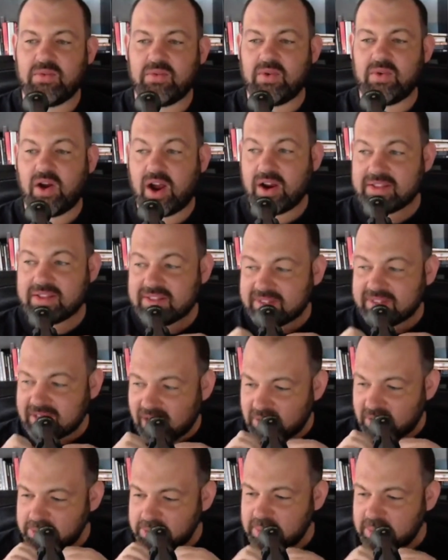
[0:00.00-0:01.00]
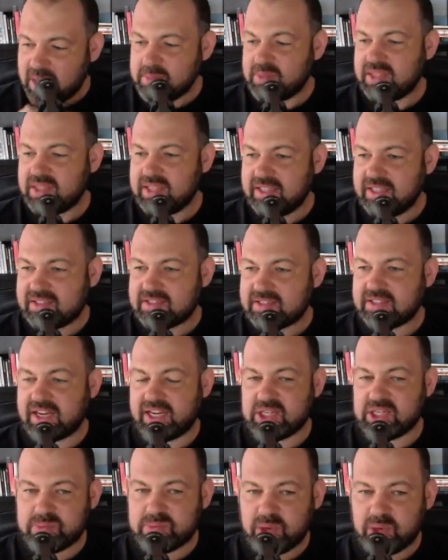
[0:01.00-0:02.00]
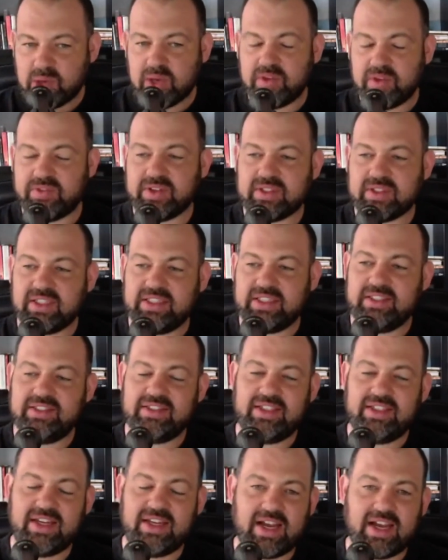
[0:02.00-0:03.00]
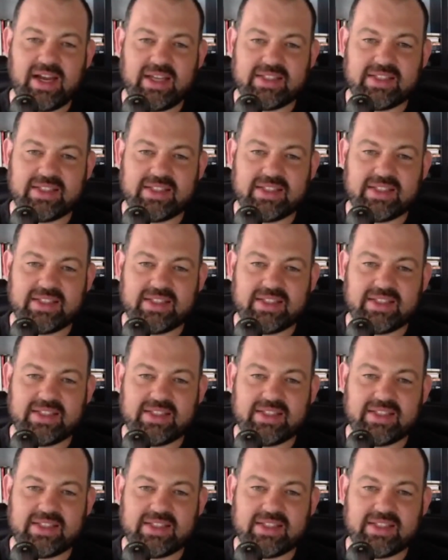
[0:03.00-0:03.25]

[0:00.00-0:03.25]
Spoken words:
And I remember the exchange particularly.